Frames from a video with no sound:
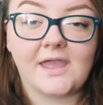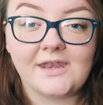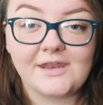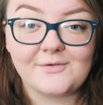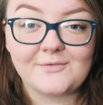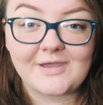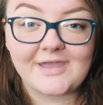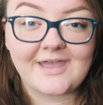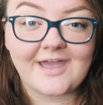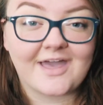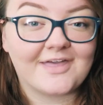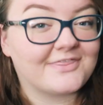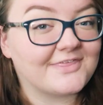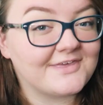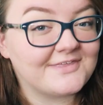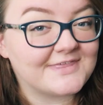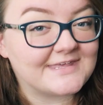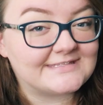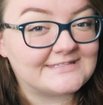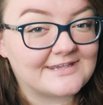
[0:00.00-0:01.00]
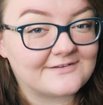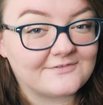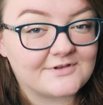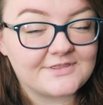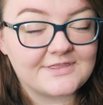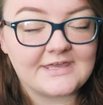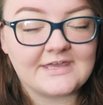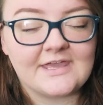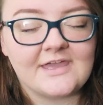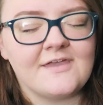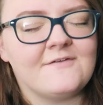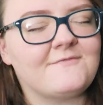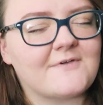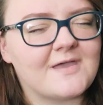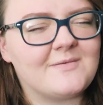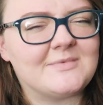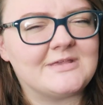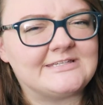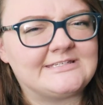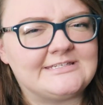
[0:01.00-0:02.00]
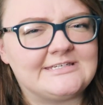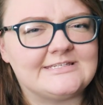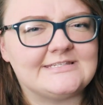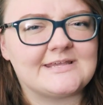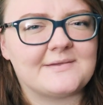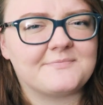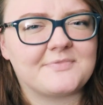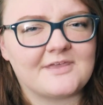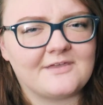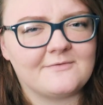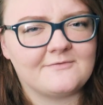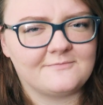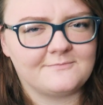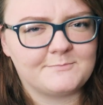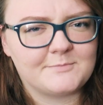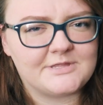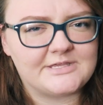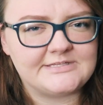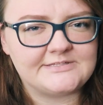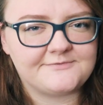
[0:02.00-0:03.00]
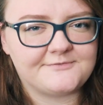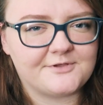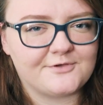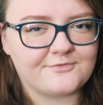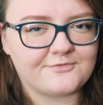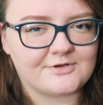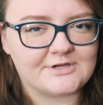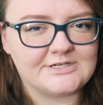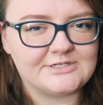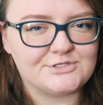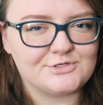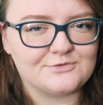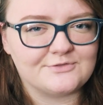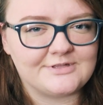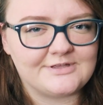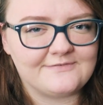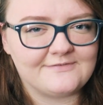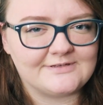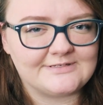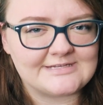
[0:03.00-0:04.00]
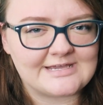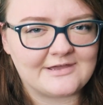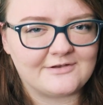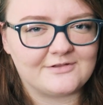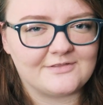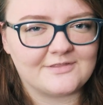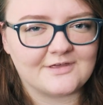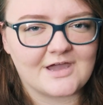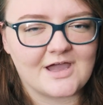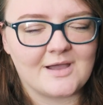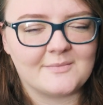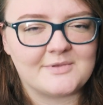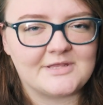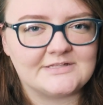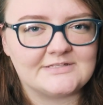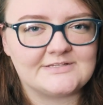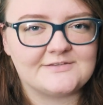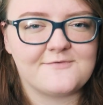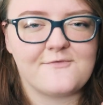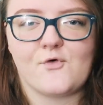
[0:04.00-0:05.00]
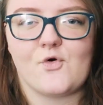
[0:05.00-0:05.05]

Anyway, I think that's everything. If I missed something, please feel free to leave it down in the comments